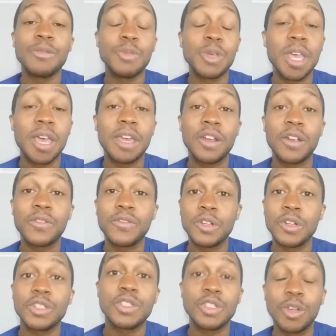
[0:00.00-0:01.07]
we had our
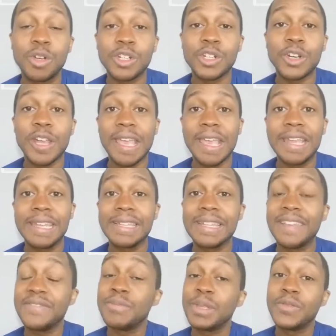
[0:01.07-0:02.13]
first daughter, and it
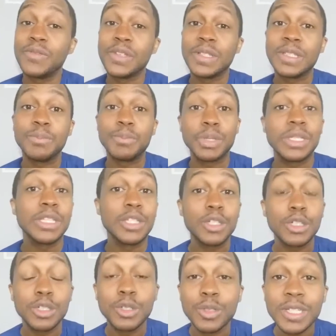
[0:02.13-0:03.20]
left me feeling pretty
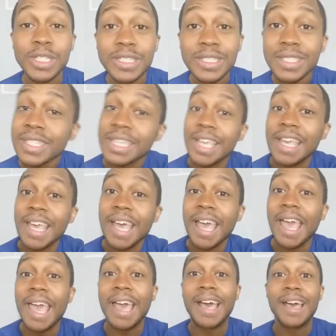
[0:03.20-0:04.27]
clueless.
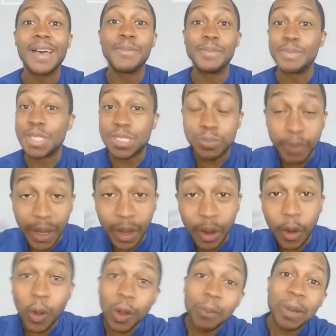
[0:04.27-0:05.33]
Despite
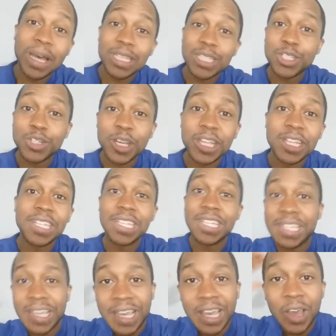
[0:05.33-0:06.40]
all my
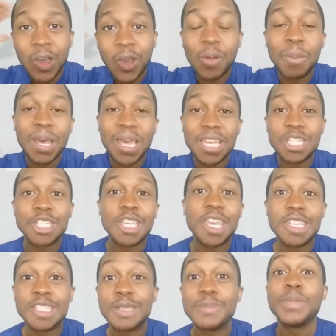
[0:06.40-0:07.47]
training, all my
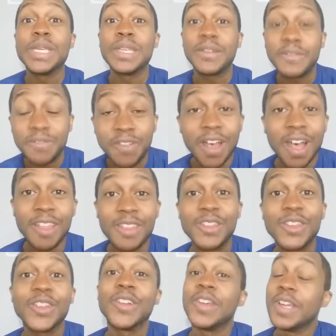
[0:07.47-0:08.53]
education, being a
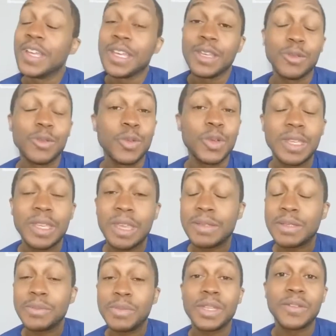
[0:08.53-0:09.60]
father, when it came
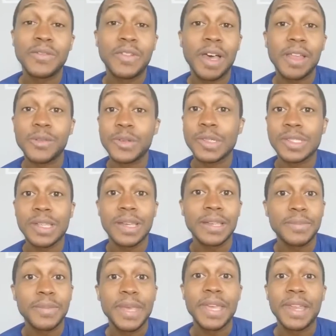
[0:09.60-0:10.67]
to being a father, it was
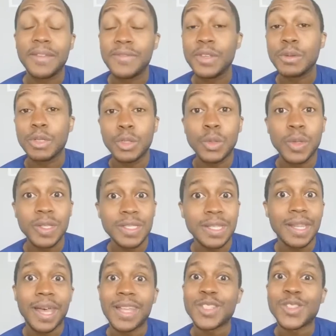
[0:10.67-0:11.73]
like, man, I feel clueless a
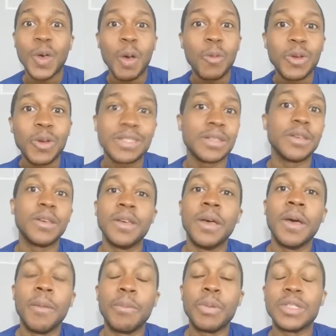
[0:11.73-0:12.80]
lot. So I wanted to
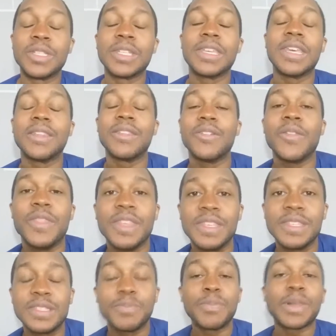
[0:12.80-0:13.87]
put together
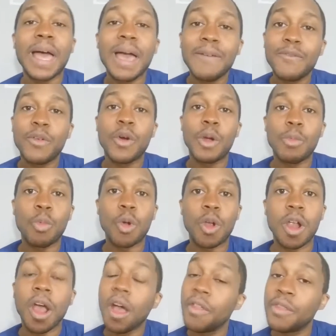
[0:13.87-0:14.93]
this platform
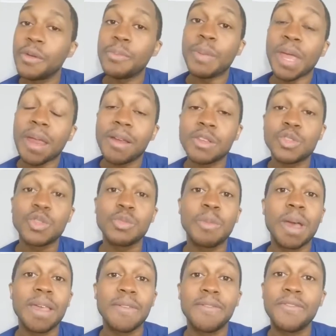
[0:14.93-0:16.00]
where other parents who
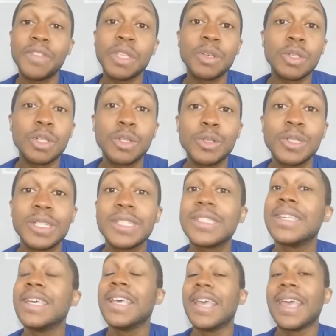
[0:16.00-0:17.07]
might feel
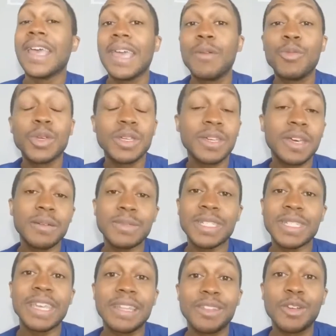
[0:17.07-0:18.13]
clueless, hey, we could come
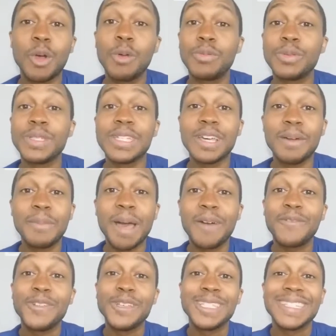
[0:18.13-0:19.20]
together and hopefully come out
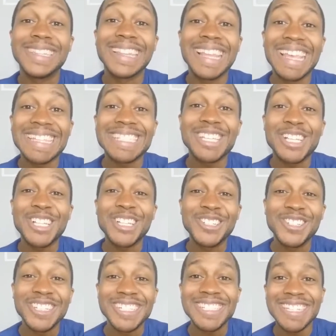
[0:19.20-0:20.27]
feeling less
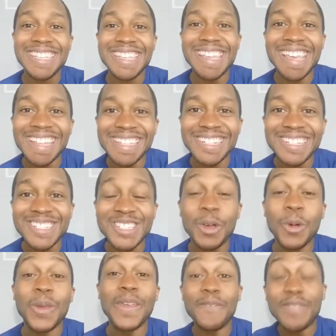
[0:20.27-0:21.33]
clueless together. So
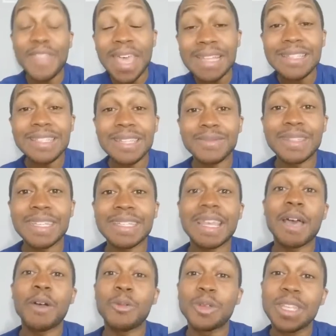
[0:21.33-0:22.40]
if that's something
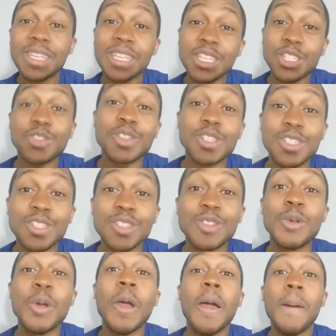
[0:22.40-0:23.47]
that would interest
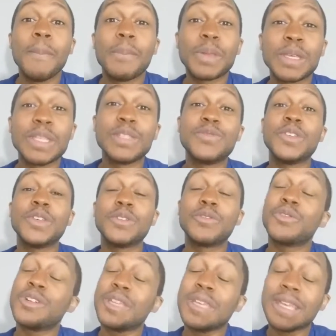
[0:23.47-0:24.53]
you, please feel
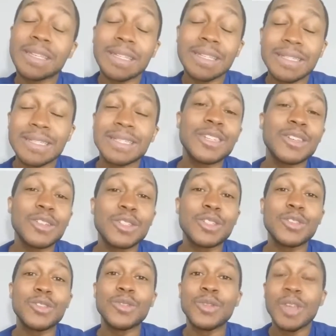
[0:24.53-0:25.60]
free and consider
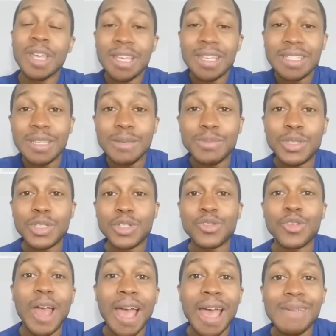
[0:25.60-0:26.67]
to
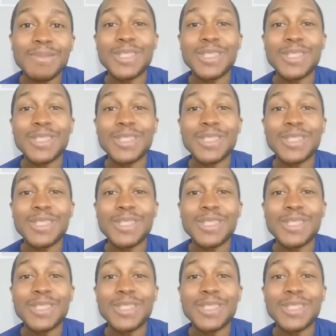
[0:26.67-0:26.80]
subscribe